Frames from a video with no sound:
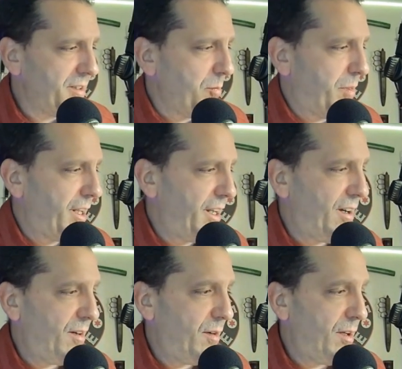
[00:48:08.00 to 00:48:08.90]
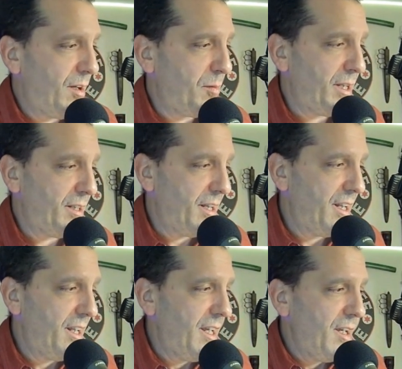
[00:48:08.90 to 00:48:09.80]
something here. I mean,
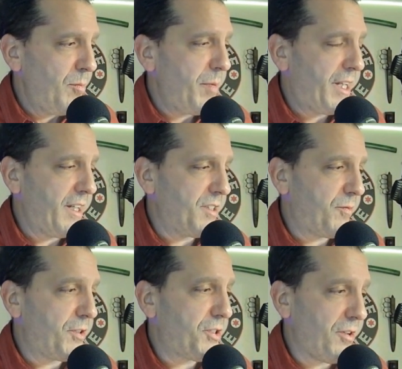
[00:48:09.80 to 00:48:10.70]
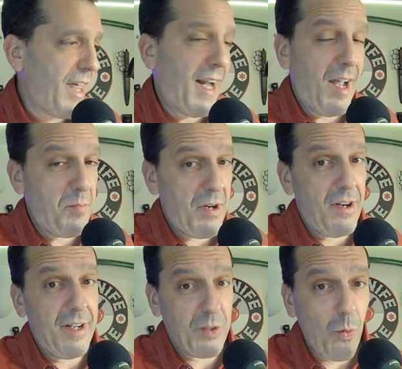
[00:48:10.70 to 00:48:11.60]
because for sure that
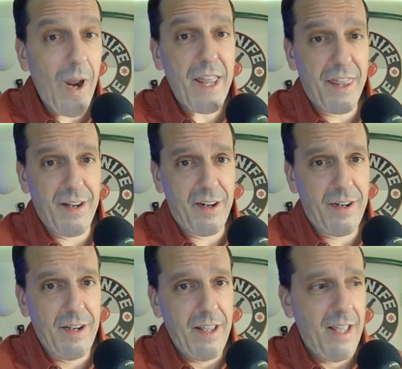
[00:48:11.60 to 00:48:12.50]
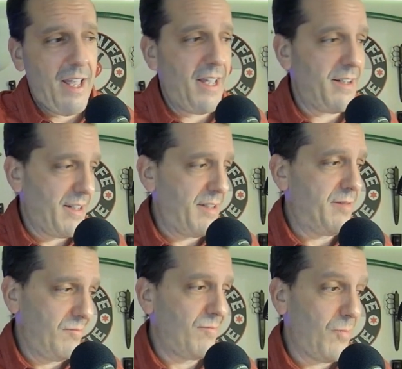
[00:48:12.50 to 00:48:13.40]
Hyperion is way thinner and uh,
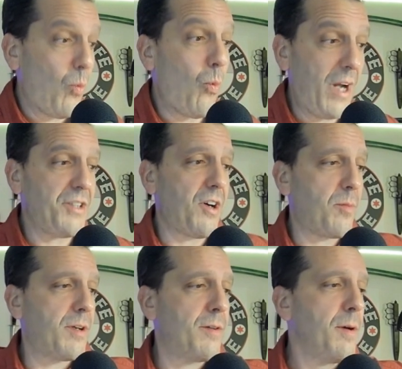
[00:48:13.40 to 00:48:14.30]
way sharper